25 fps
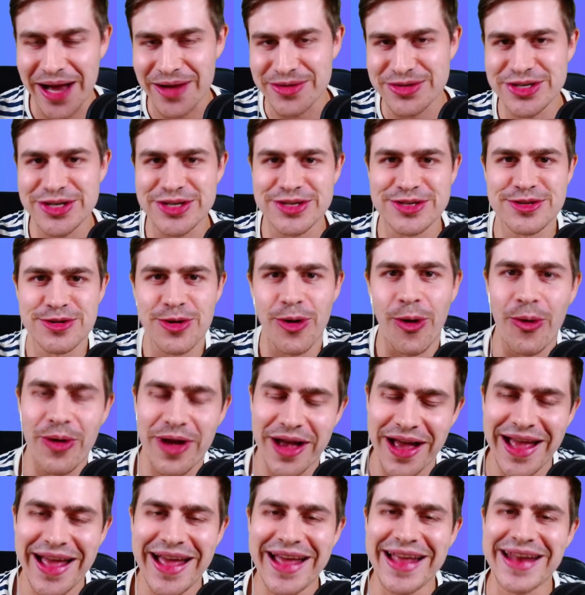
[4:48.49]
I'll just
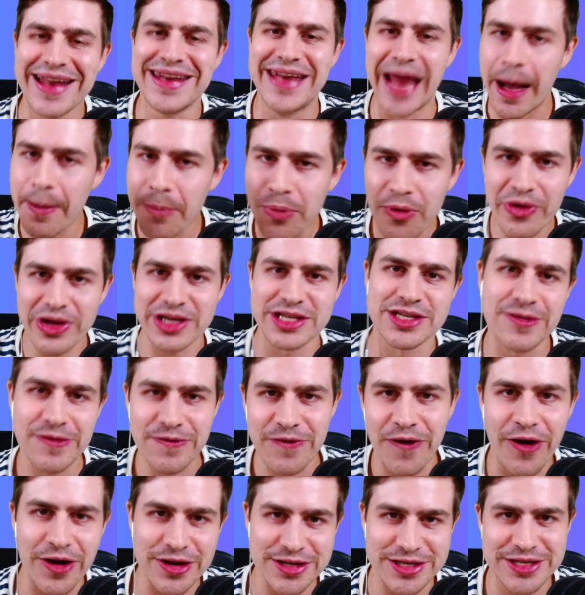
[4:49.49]
talk double as
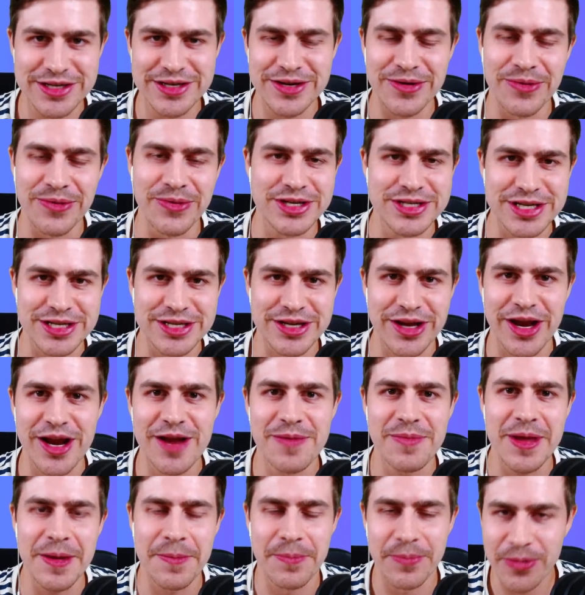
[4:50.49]
fast, which is going
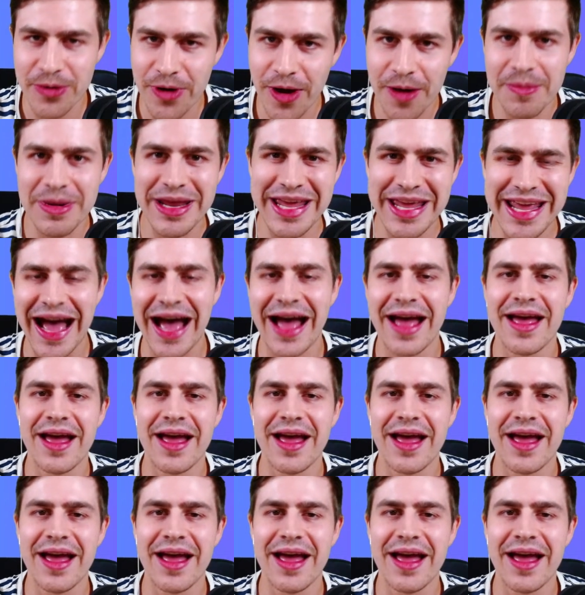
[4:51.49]
to be probably,